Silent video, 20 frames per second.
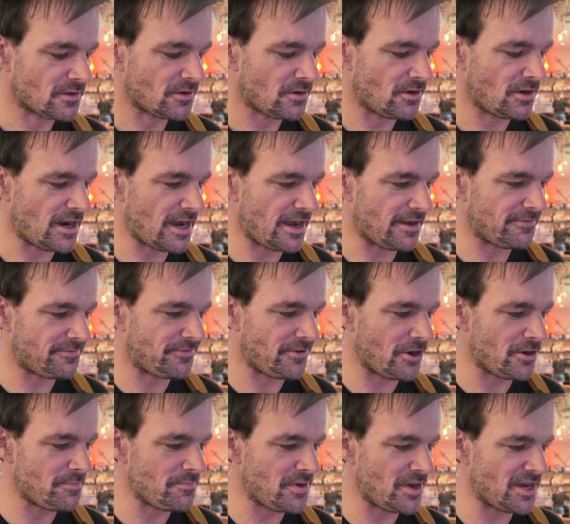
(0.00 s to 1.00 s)
All right,
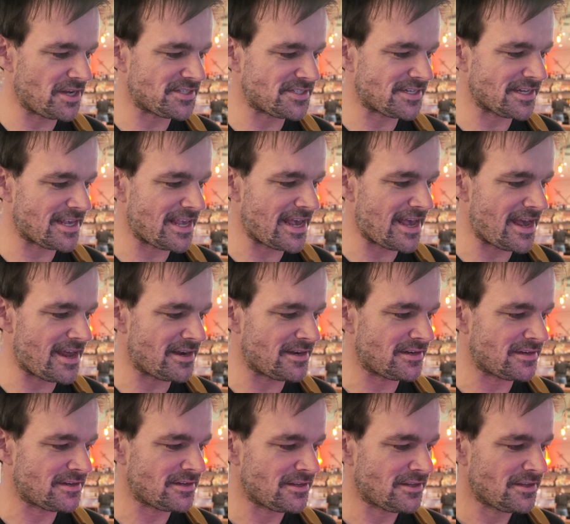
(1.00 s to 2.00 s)
Foam Burst
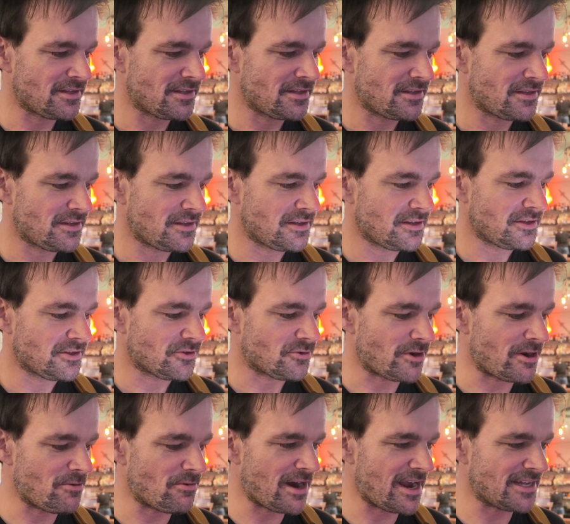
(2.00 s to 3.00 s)
again.
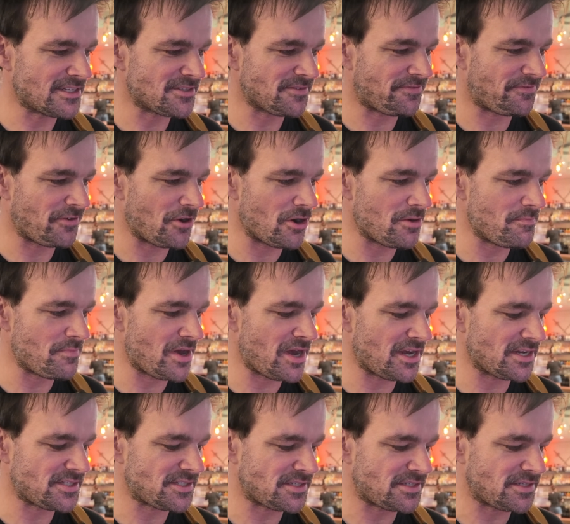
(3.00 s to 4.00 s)
3 rounds of Foam
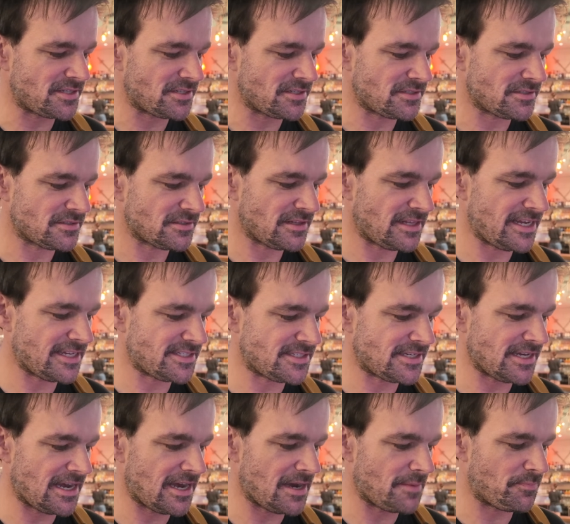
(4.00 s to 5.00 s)
Burst. Let's
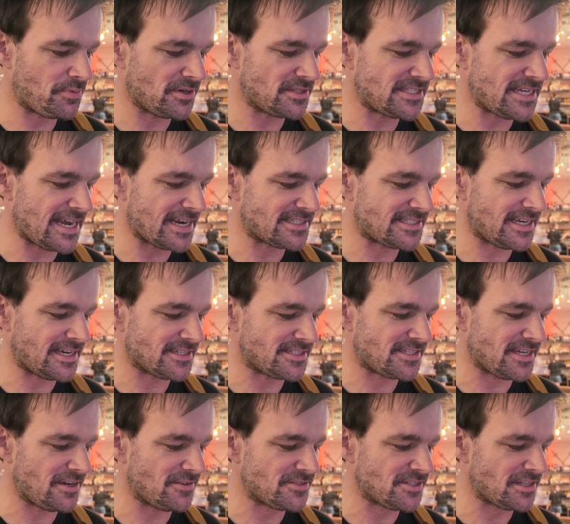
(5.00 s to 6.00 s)
protect
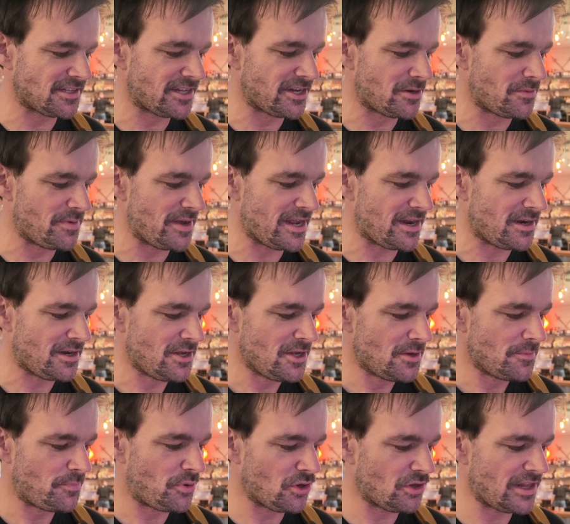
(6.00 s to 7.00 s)
ourselves a little bit.
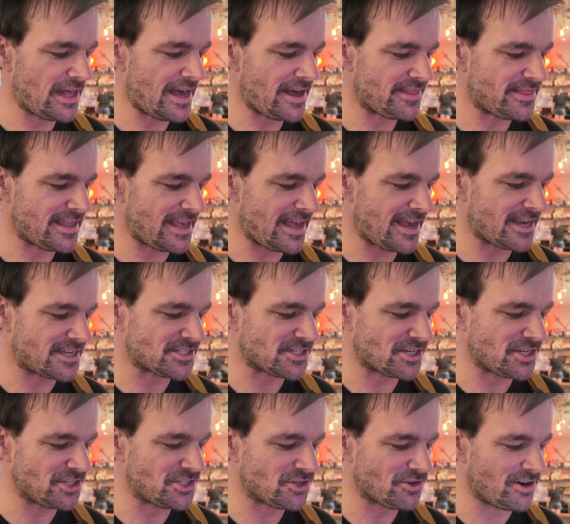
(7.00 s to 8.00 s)
Pull out the
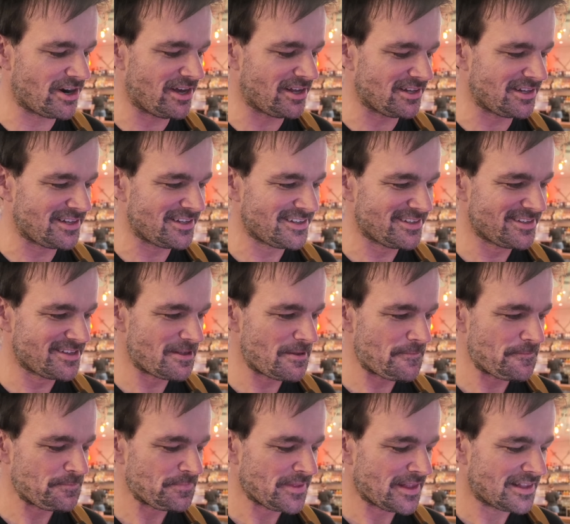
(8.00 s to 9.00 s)
Excadrill.
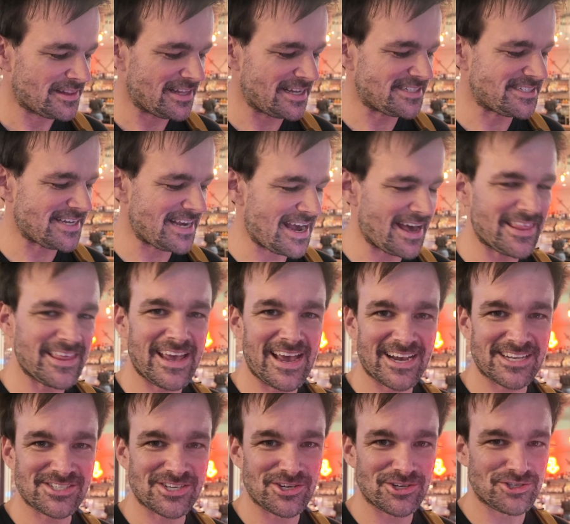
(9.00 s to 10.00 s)
Let's see how the
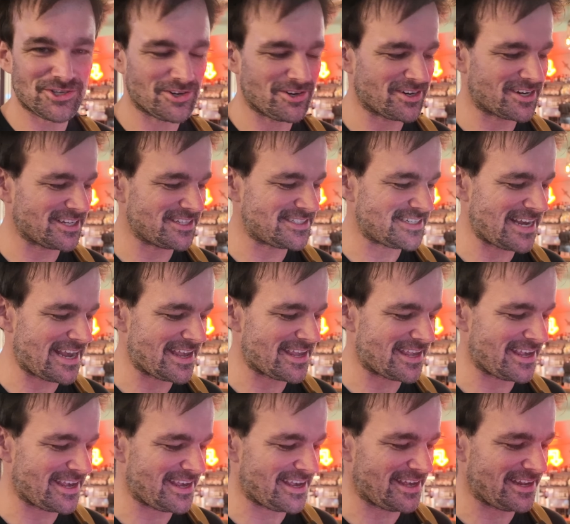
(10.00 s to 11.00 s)
Excadrill can take
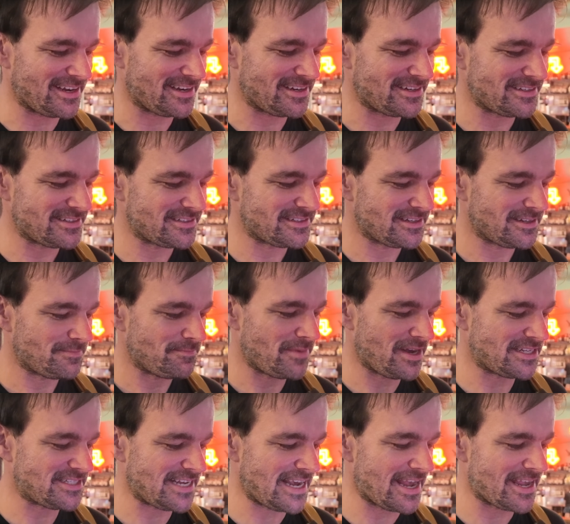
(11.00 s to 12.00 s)
a hit.
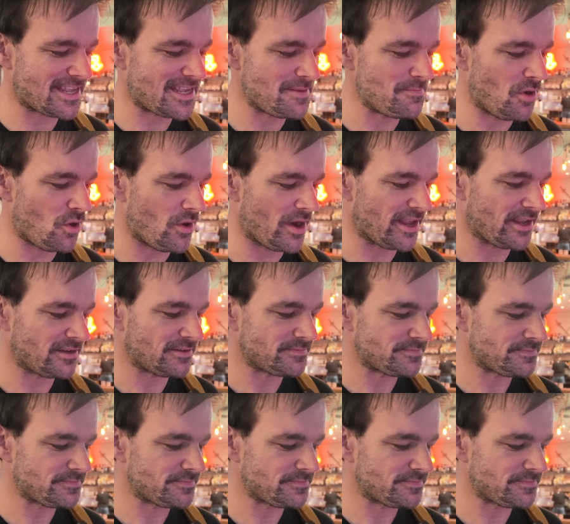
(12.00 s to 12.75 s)
My tanky boy.